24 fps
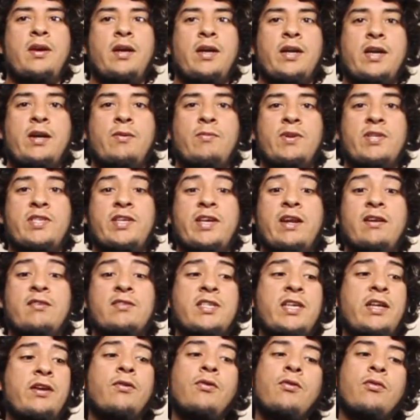I kind of want to take it
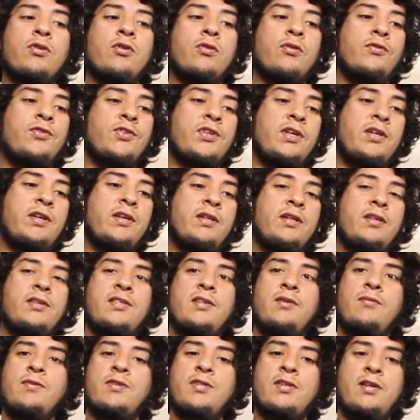outside and go cruise on it. Let's
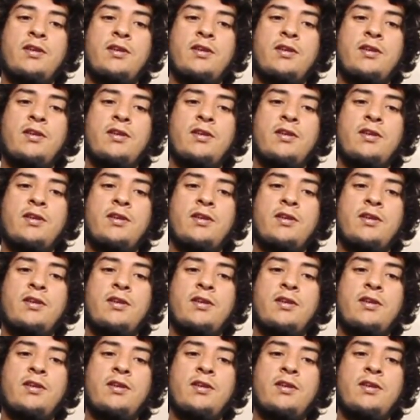see what's